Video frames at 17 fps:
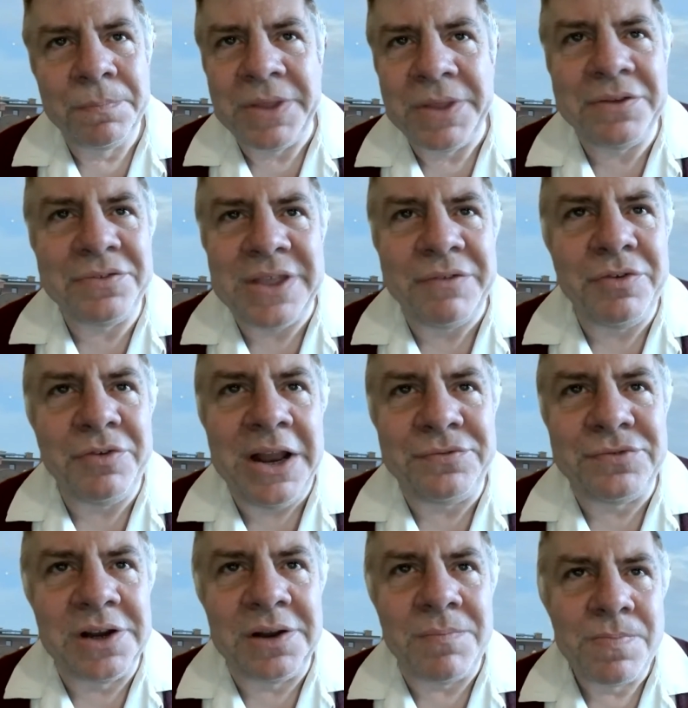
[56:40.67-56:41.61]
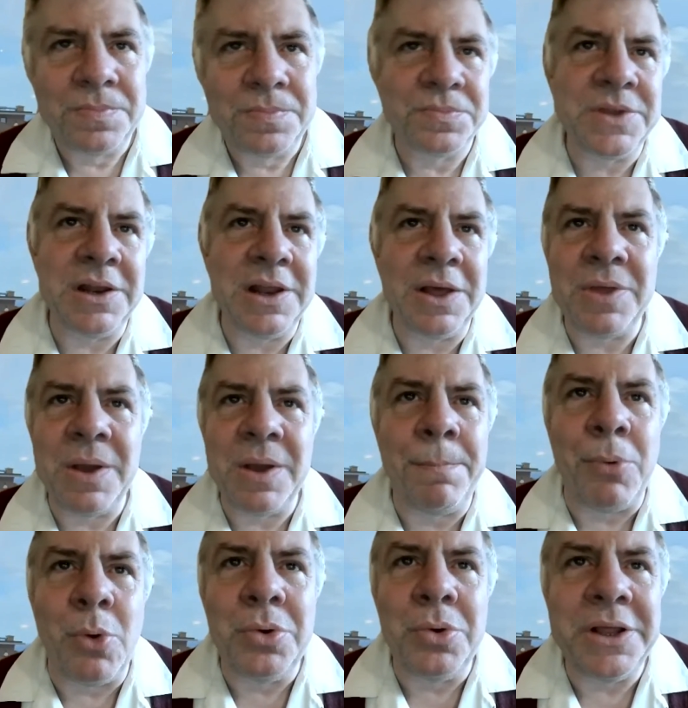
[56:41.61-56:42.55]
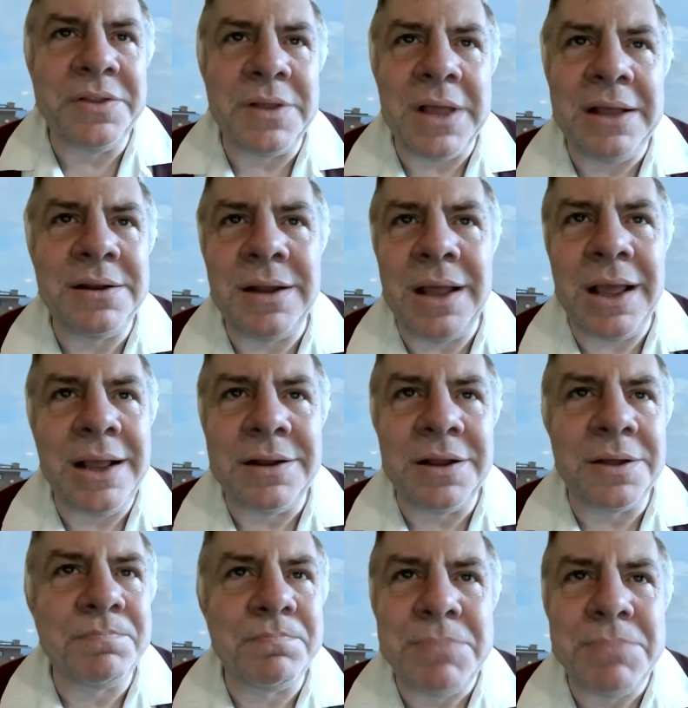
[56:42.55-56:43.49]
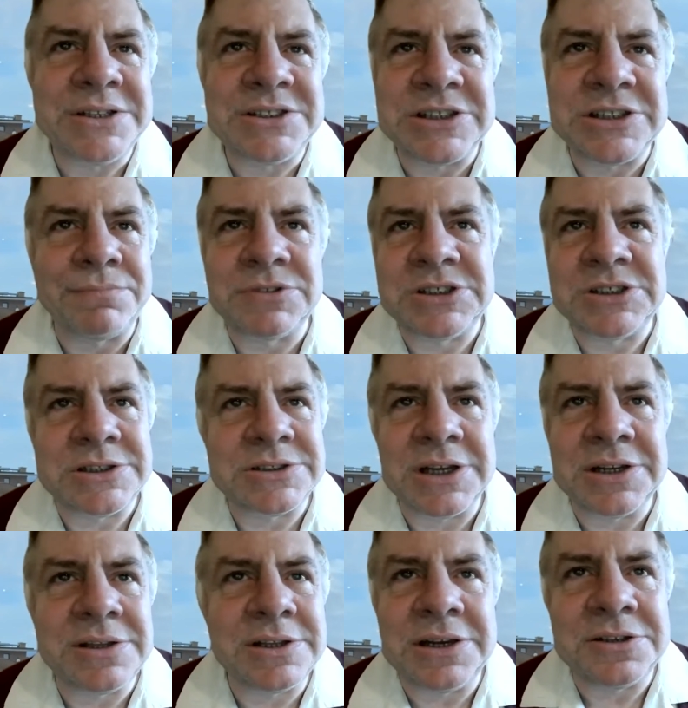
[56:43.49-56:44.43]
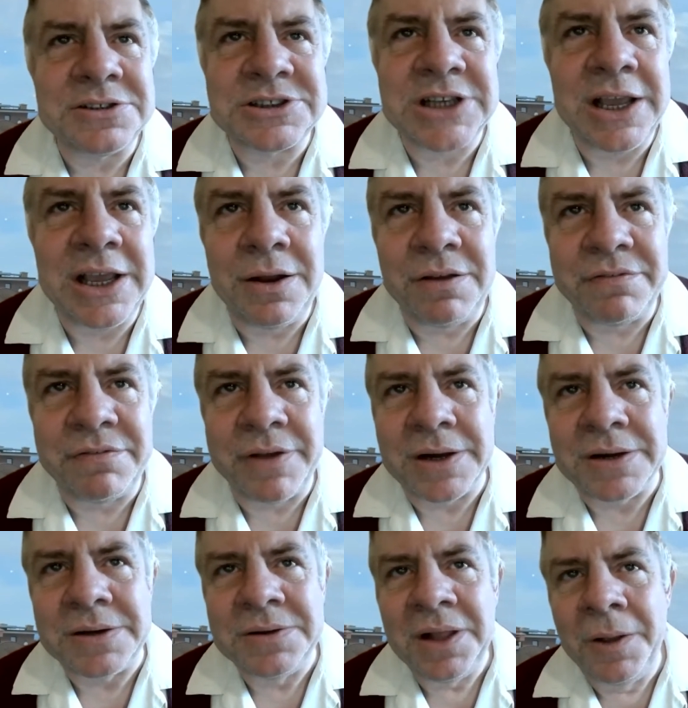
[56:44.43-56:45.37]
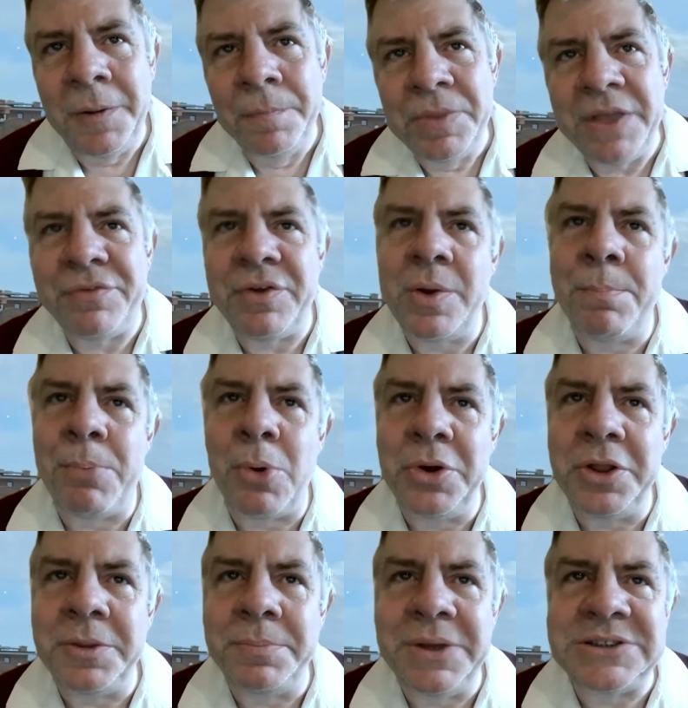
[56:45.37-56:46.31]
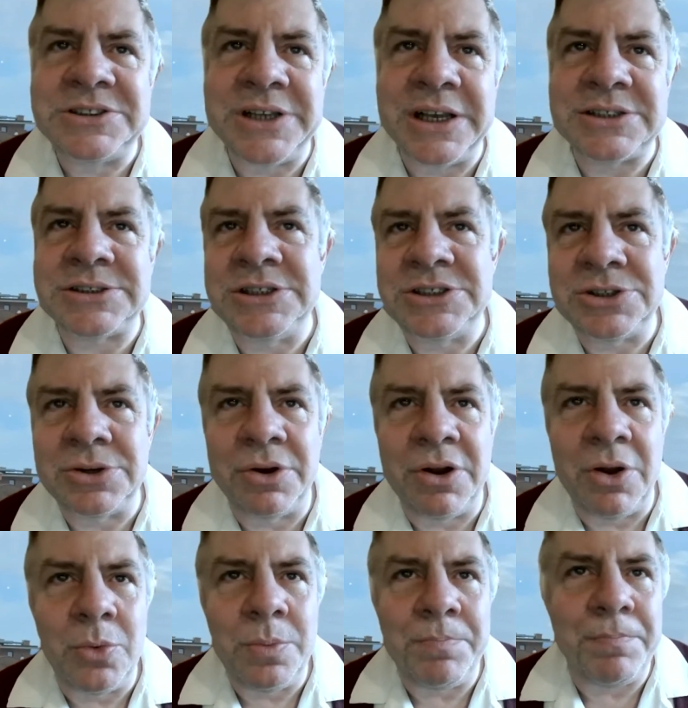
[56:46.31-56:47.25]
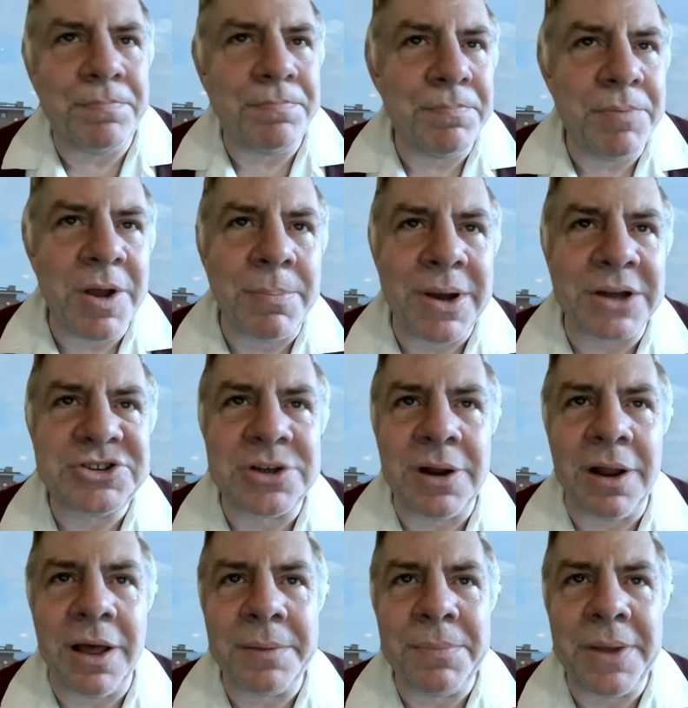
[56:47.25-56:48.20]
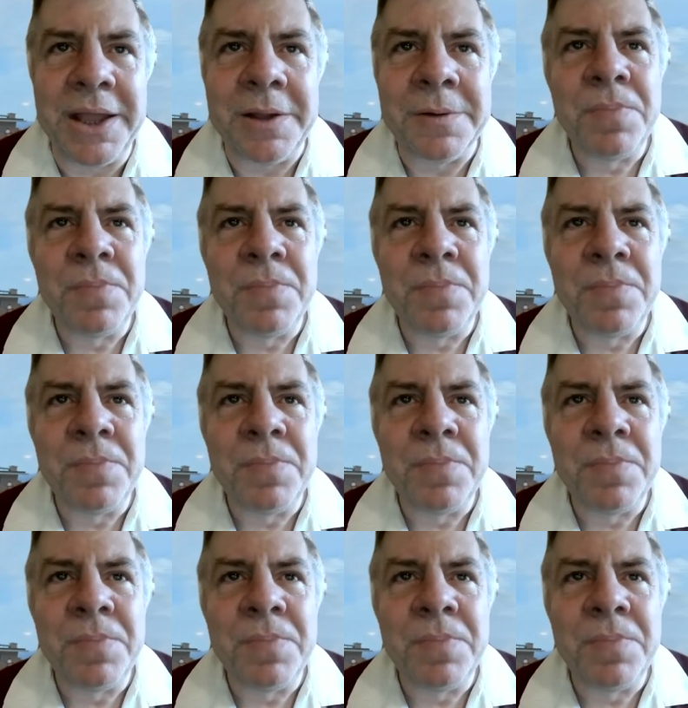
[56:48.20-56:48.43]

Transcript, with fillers: They've never lived in it. You know, they were born in, in, in the mid 70s. They didn't see any of it. If they were born in the mid 60s, you're an old curmudgeon like me.